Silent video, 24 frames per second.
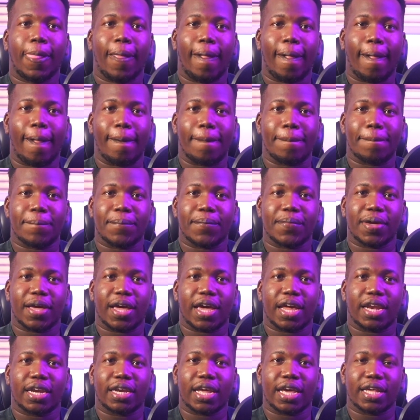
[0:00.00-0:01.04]
And
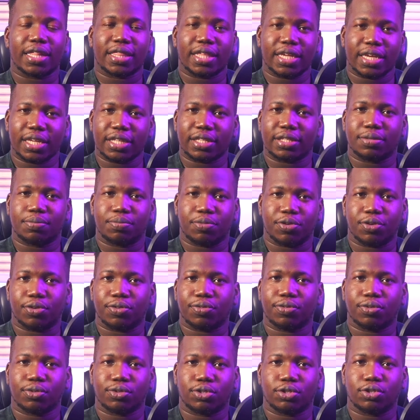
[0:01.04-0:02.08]
I think it's
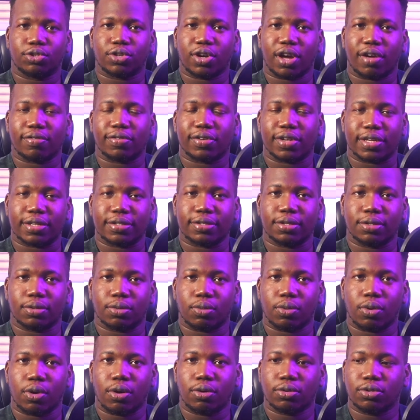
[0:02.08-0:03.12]
beautiful to travel and see
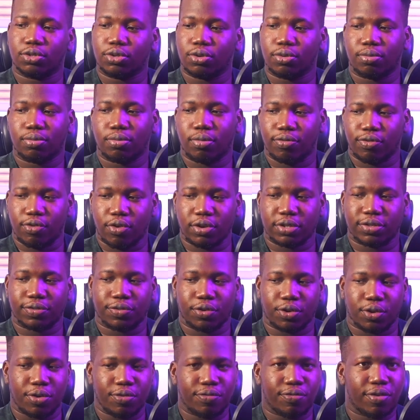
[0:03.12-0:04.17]
the world. So, of course,
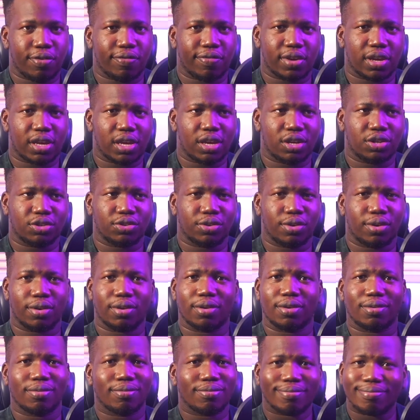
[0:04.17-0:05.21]
if you're going for a
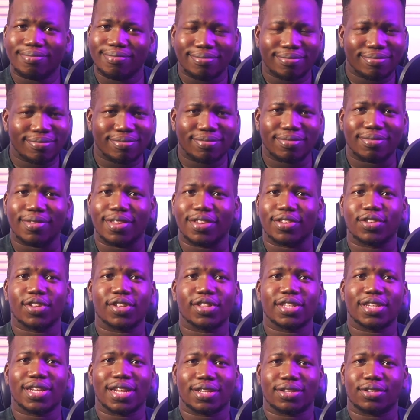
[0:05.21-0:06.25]
vacation, there's
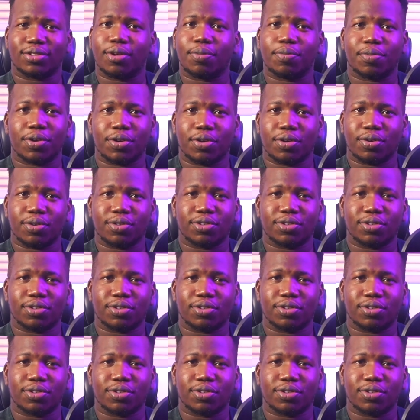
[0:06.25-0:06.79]
nothing that's stopping you.